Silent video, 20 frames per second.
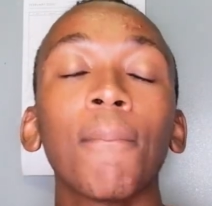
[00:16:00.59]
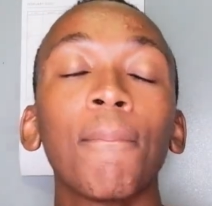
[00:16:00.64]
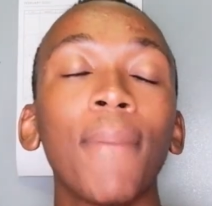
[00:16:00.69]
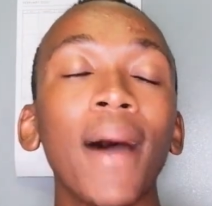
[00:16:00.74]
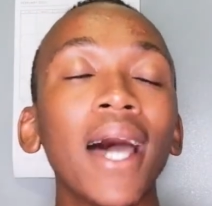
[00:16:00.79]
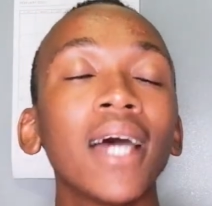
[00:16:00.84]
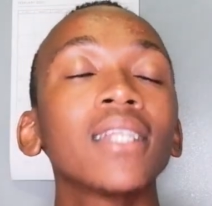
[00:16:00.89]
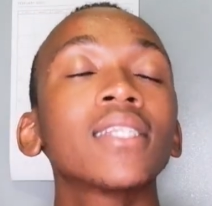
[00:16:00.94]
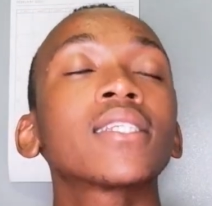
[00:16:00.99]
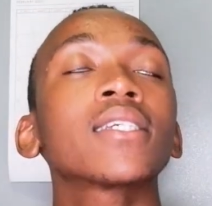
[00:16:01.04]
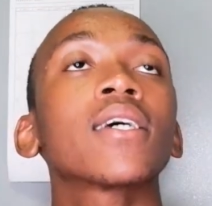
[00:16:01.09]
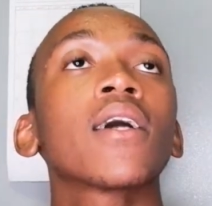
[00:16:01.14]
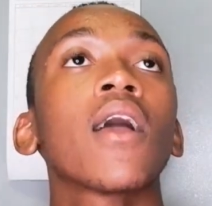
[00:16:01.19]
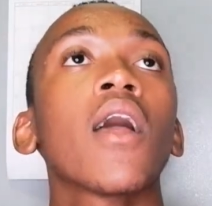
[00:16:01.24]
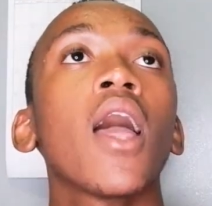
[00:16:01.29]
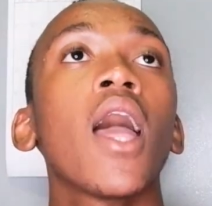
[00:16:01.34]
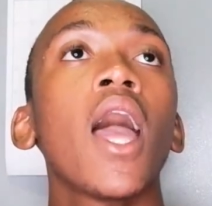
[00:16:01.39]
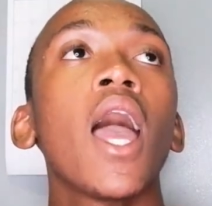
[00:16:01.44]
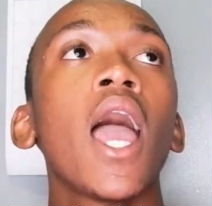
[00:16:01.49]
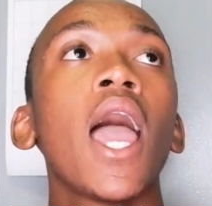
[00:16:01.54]
But
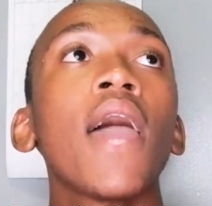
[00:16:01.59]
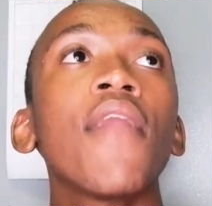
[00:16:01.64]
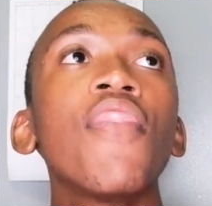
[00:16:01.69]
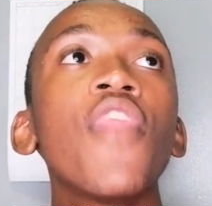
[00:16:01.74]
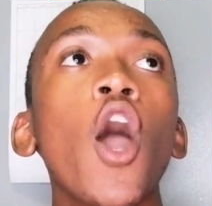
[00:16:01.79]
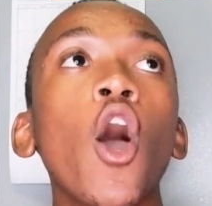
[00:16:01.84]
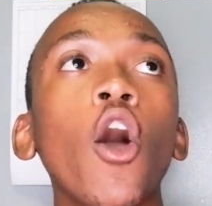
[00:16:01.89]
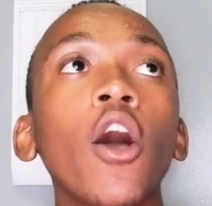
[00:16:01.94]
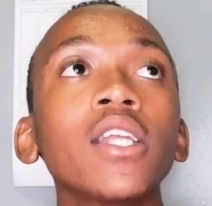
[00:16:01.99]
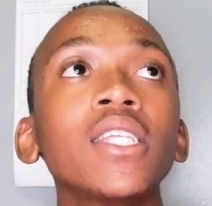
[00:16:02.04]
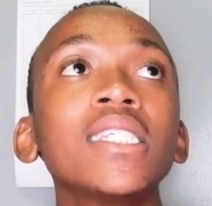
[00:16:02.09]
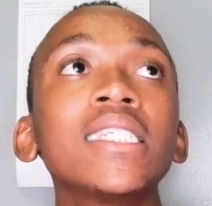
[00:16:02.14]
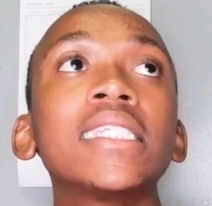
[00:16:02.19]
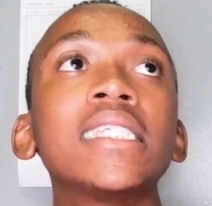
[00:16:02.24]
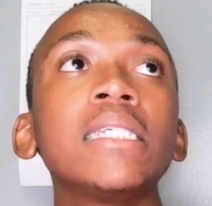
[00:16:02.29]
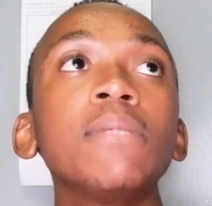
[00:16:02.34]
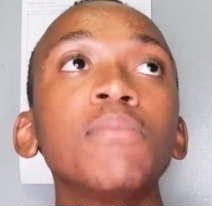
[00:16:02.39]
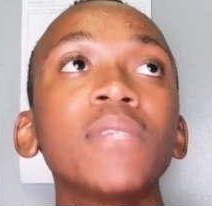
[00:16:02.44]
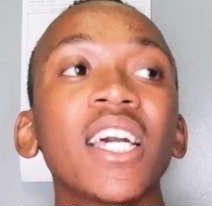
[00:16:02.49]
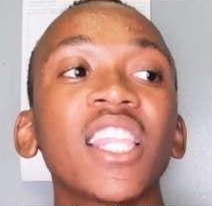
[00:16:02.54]
there are artists,
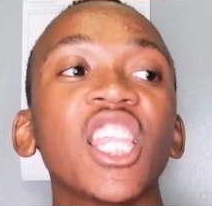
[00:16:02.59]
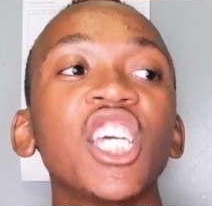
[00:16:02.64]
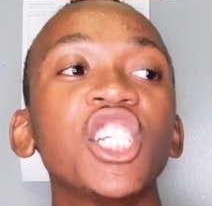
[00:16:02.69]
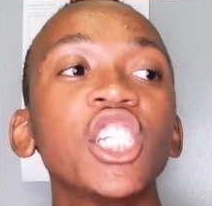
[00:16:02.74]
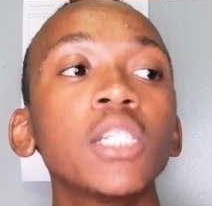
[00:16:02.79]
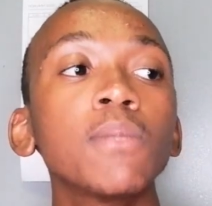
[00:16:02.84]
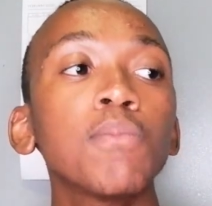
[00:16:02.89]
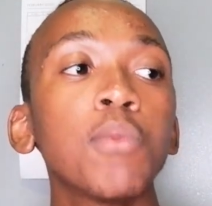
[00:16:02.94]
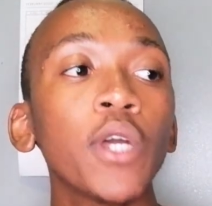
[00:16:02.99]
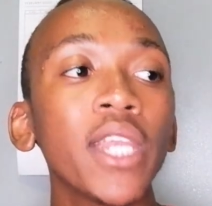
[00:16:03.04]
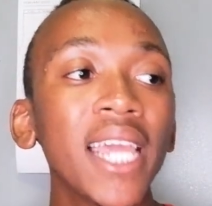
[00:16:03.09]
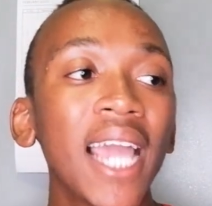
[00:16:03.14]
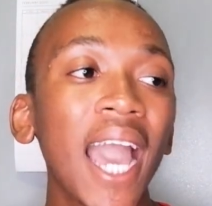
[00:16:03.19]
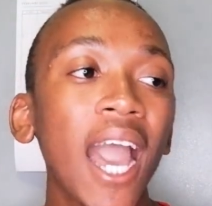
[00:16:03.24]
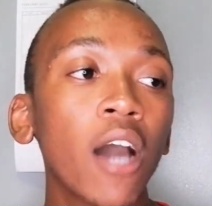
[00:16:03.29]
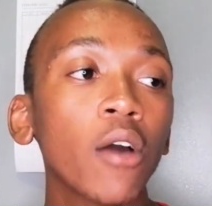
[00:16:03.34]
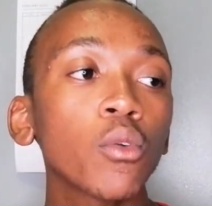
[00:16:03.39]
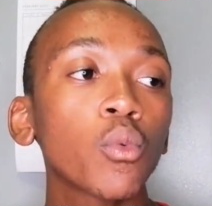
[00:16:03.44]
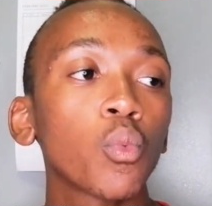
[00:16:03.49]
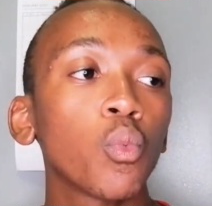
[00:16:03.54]
it seems like they're just putting
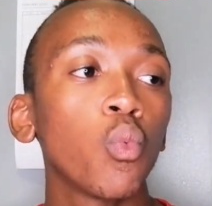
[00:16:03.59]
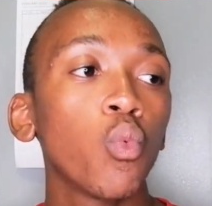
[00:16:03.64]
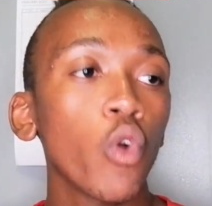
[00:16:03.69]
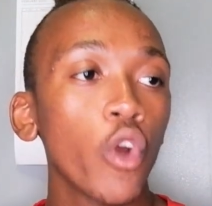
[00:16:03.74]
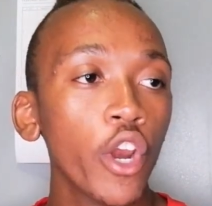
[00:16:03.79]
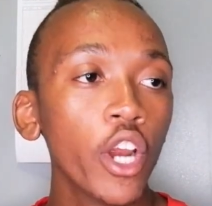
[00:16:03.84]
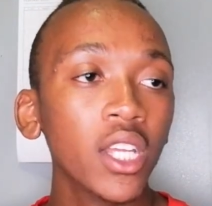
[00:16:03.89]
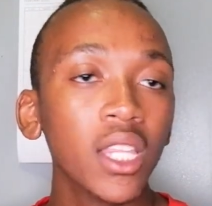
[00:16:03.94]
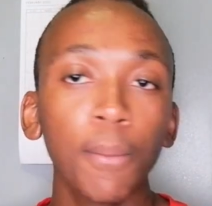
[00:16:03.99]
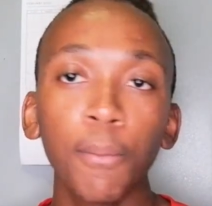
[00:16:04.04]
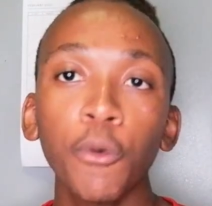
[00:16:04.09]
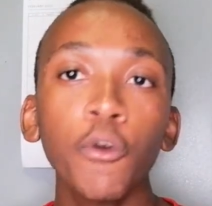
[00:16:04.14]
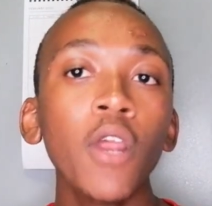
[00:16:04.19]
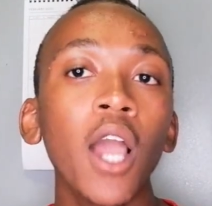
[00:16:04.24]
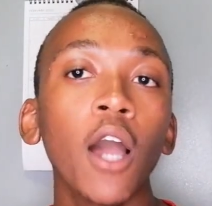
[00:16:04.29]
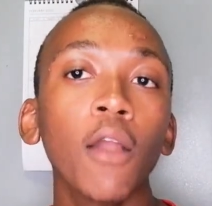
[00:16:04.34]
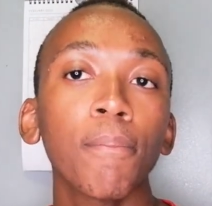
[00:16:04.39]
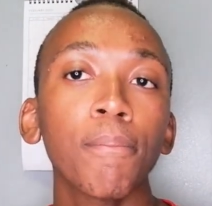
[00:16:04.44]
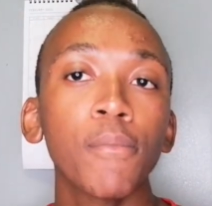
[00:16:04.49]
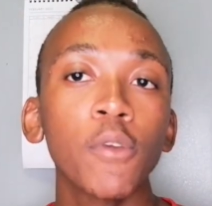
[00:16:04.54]
out work, they're putting
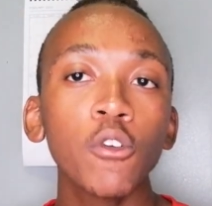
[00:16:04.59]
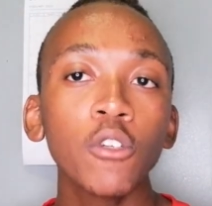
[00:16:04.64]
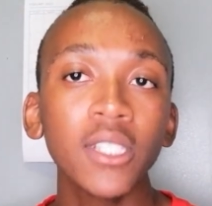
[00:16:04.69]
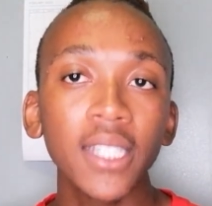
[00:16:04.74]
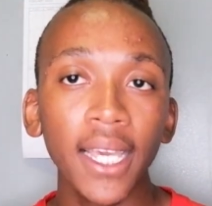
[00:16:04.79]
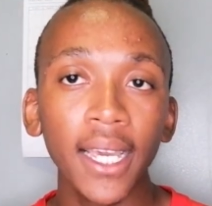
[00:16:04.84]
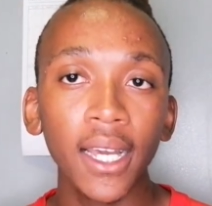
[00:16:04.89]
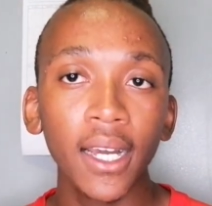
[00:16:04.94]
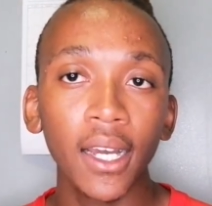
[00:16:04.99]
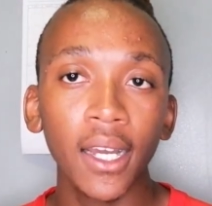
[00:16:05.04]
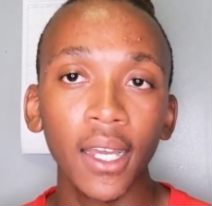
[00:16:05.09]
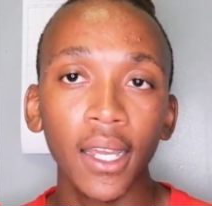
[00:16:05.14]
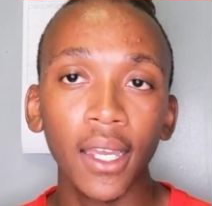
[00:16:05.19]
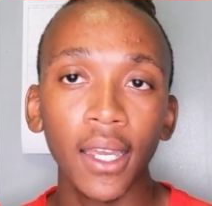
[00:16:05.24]
out music